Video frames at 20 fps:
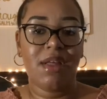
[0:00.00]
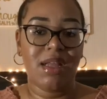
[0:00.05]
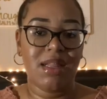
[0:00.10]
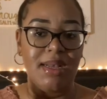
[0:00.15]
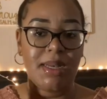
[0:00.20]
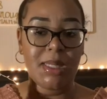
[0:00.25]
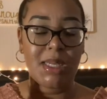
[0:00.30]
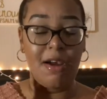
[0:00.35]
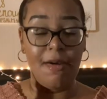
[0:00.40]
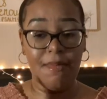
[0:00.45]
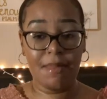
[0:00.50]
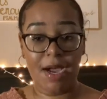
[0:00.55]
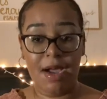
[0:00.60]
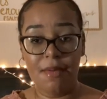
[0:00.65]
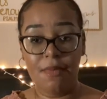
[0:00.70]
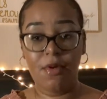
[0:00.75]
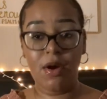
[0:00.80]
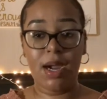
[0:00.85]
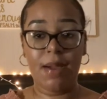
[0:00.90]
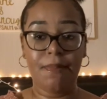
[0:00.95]
like that's how my
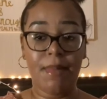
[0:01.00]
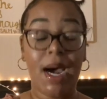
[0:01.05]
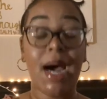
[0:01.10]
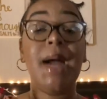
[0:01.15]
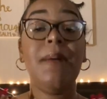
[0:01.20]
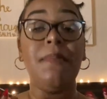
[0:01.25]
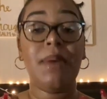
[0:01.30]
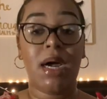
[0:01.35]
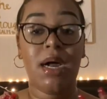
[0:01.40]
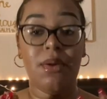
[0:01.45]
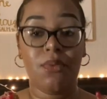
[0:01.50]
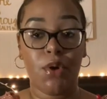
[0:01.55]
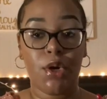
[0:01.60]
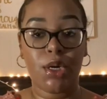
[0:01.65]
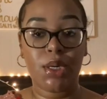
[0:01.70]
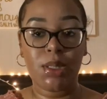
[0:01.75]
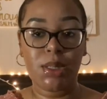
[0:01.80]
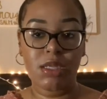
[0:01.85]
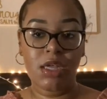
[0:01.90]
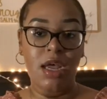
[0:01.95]
mind
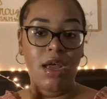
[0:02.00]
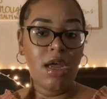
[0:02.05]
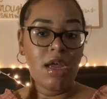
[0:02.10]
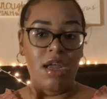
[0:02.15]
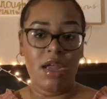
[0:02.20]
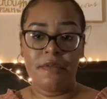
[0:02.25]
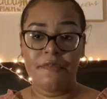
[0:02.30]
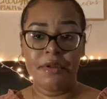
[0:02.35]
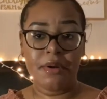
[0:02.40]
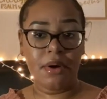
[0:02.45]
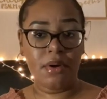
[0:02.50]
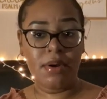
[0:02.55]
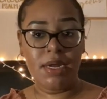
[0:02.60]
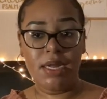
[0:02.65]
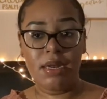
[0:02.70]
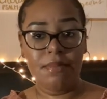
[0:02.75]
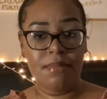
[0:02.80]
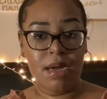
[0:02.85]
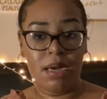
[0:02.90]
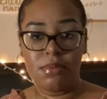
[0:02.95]
works. If you don't
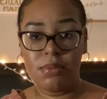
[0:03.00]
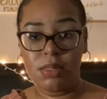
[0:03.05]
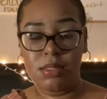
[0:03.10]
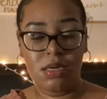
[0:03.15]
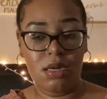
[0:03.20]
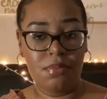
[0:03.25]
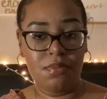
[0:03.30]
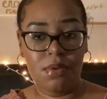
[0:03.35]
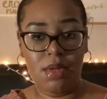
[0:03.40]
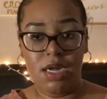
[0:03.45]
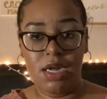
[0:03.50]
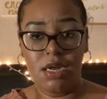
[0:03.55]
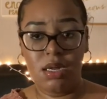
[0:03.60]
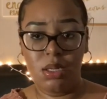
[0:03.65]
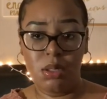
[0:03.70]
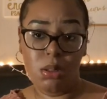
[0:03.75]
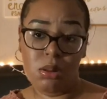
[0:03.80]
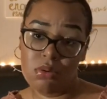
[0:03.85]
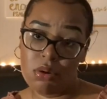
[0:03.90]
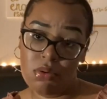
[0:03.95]
need a Bible study plan and
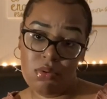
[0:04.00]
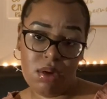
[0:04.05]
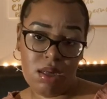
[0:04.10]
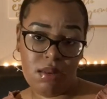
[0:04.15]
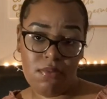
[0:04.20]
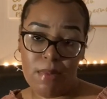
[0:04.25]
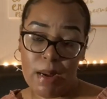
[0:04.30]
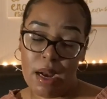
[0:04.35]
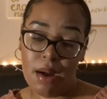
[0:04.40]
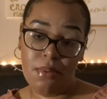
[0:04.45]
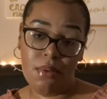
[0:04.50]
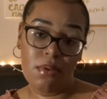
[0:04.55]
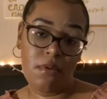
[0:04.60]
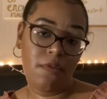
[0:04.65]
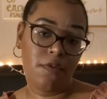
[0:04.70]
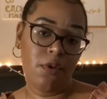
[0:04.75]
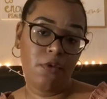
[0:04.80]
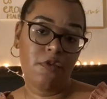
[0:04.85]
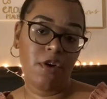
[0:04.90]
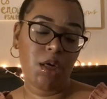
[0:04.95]
you just want to read the Bible a
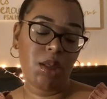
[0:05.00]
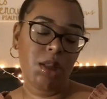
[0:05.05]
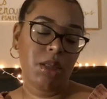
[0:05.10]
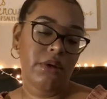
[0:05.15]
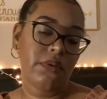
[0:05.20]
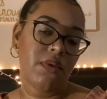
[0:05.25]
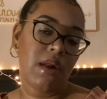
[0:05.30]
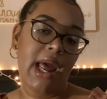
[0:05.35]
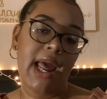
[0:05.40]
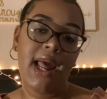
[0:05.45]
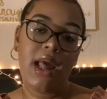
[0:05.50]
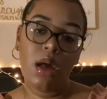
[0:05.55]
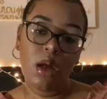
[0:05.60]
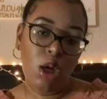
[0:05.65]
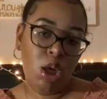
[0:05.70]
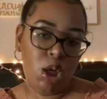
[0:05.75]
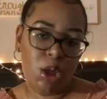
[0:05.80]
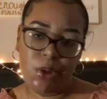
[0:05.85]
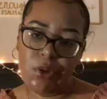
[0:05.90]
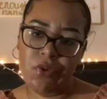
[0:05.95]
few verses every day,
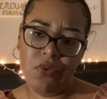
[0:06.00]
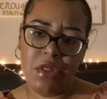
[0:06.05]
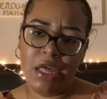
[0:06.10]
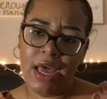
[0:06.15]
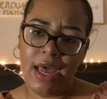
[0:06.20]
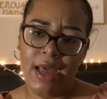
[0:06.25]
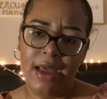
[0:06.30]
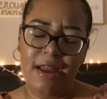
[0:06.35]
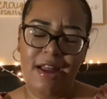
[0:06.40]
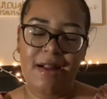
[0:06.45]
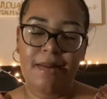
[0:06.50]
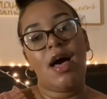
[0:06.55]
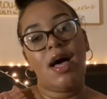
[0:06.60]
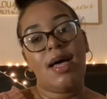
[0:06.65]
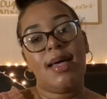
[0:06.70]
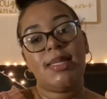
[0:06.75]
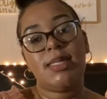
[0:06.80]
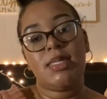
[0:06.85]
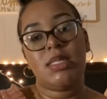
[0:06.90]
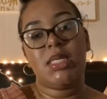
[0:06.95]
do that.
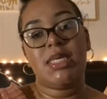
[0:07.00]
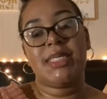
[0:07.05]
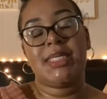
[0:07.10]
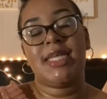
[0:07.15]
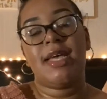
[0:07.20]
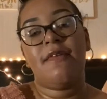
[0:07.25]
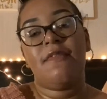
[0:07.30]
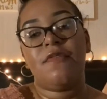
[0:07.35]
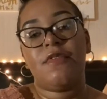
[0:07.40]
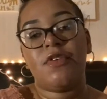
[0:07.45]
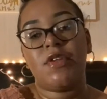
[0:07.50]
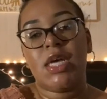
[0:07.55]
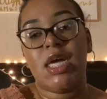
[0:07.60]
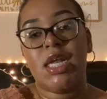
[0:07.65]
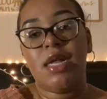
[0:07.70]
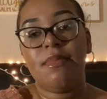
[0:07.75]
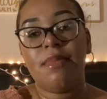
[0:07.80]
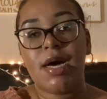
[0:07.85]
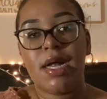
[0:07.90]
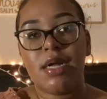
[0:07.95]
I suggest that for
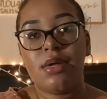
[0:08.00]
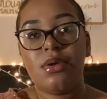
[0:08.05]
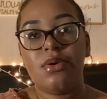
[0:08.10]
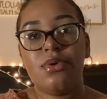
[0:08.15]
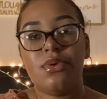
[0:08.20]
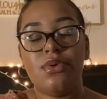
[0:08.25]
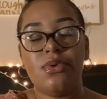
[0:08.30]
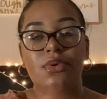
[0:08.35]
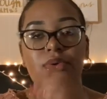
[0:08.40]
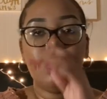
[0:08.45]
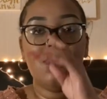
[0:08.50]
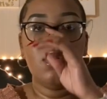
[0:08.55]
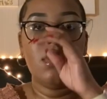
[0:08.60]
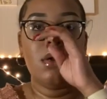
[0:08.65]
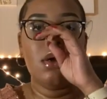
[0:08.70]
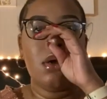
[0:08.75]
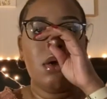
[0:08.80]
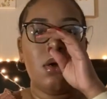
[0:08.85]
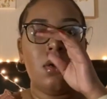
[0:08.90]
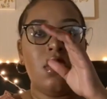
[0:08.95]
anybody who
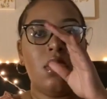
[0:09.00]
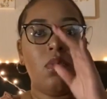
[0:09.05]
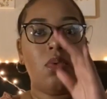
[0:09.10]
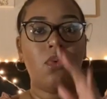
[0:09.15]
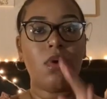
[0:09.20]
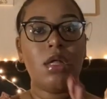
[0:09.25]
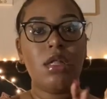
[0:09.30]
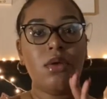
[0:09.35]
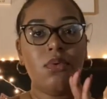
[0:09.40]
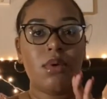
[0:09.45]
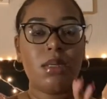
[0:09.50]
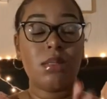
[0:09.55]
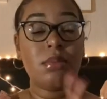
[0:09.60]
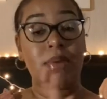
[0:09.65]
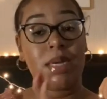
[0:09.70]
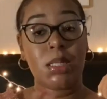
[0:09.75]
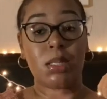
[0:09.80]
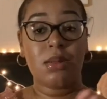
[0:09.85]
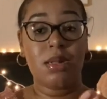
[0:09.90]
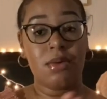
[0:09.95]
really wants to
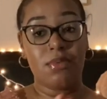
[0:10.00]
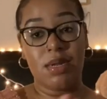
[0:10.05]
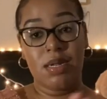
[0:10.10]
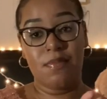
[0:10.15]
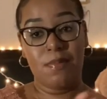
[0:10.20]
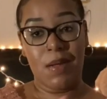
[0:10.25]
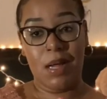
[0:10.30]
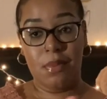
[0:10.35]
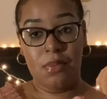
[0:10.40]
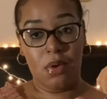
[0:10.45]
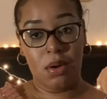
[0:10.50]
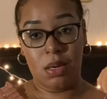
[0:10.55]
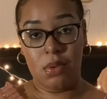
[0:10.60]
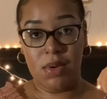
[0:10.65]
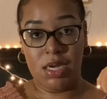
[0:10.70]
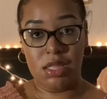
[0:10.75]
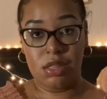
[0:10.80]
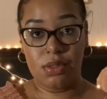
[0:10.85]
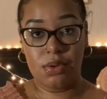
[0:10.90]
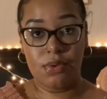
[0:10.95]
make sure they read the Bible all the
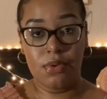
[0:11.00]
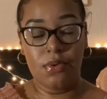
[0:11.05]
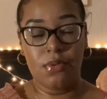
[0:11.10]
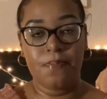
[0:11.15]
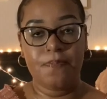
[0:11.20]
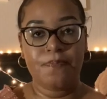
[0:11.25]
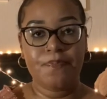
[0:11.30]
way through,